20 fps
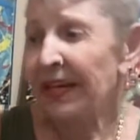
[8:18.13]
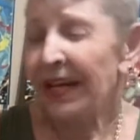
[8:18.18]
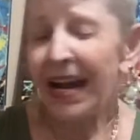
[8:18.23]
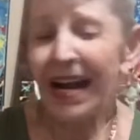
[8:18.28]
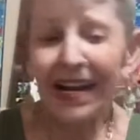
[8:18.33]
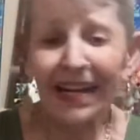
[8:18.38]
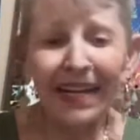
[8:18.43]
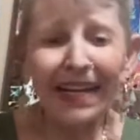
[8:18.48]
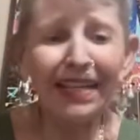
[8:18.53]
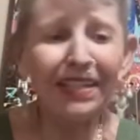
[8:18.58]

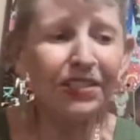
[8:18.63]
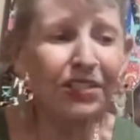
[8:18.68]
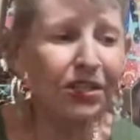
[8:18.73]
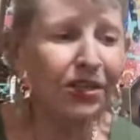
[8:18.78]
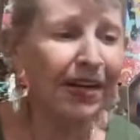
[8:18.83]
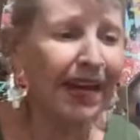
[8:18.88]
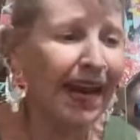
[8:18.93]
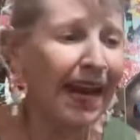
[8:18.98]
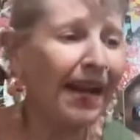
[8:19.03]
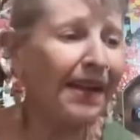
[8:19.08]
Again, you
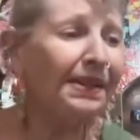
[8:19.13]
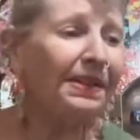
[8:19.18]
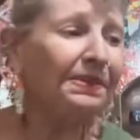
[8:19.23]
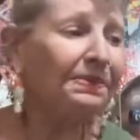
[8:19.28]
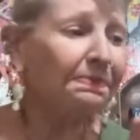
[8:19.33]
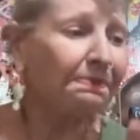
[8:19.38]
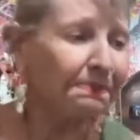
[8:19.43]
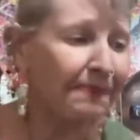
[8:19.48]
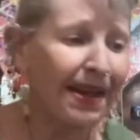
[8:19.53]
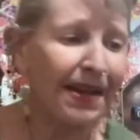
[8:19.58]
can't
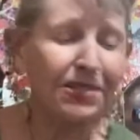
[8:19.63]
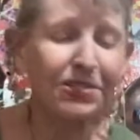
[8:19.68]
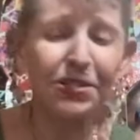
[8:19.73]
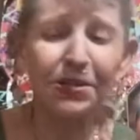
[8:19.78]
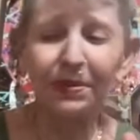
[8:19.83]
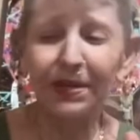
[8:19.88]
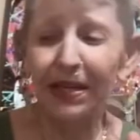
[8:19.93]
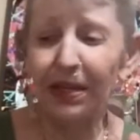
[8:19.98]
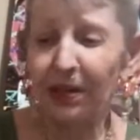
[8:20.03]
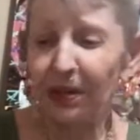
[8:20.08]

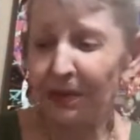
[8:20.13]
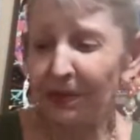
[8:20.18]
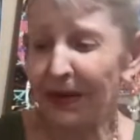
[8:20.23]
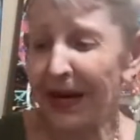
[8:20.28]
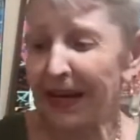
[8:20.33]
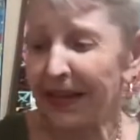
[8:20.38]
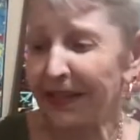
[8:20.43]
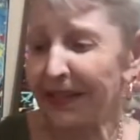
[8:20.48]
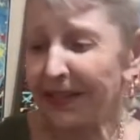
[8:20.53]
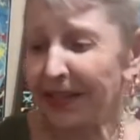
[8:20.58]
measure it
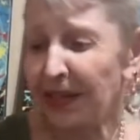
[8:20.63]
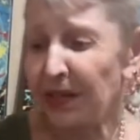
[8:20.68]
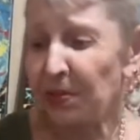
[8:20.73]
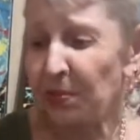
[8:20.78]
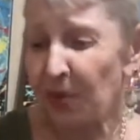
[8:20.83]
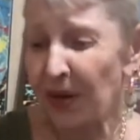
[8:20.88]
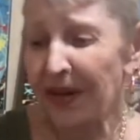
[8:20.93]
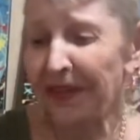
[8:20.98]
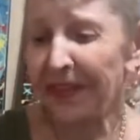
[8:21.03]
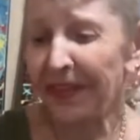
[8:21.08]
correctly
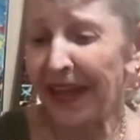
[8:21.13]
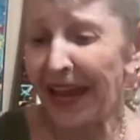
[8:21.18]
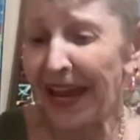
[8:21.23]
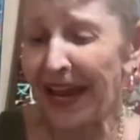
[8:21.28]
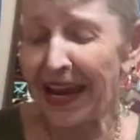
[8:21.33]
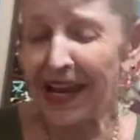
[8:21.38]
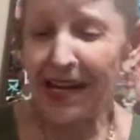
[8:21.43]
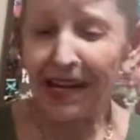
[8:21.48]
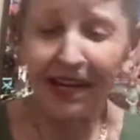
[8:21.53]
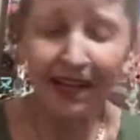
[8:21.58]
with
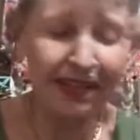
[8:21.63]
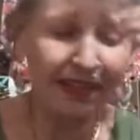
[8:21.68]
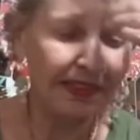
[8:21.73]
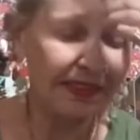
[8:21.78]
a